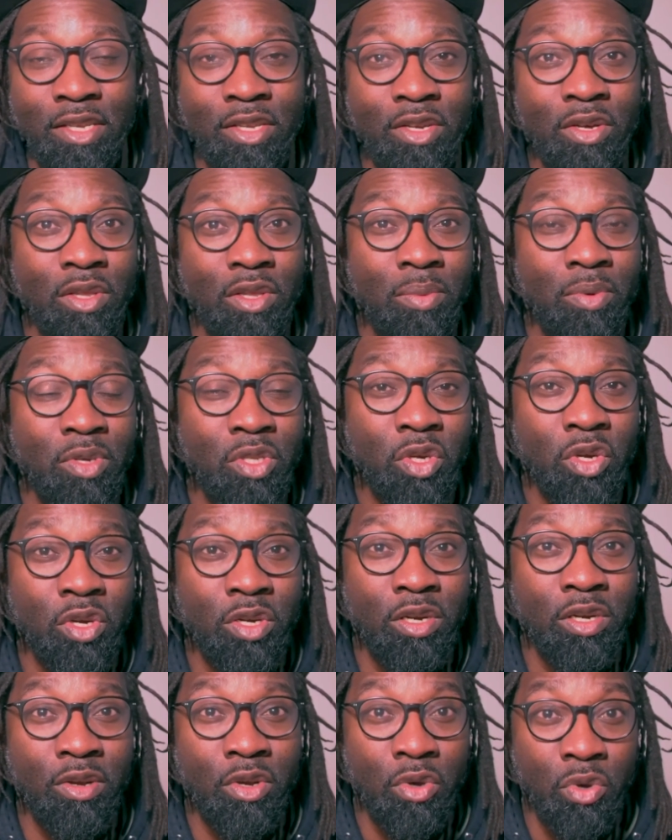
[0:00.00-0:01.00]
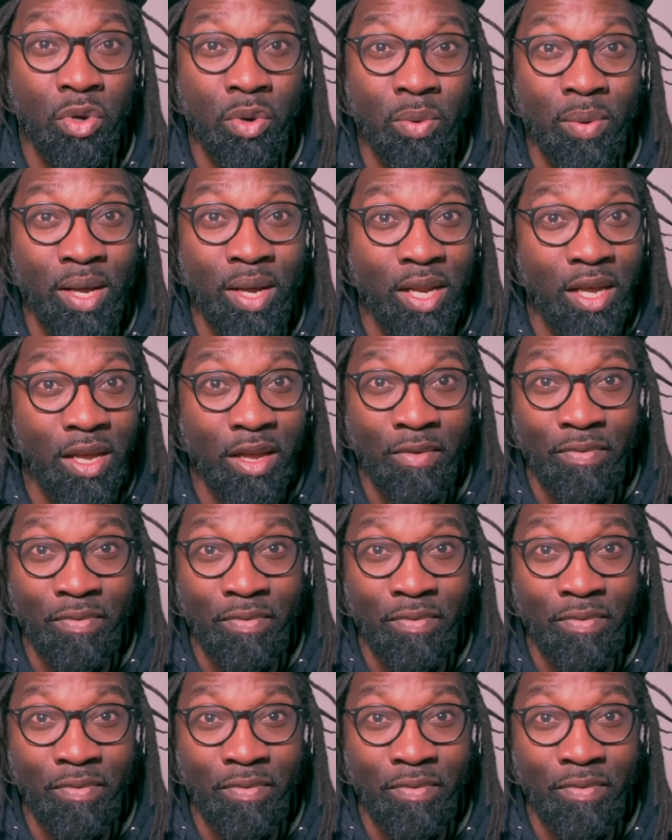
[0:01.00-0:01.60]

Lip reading: you know, the return of Cucurella,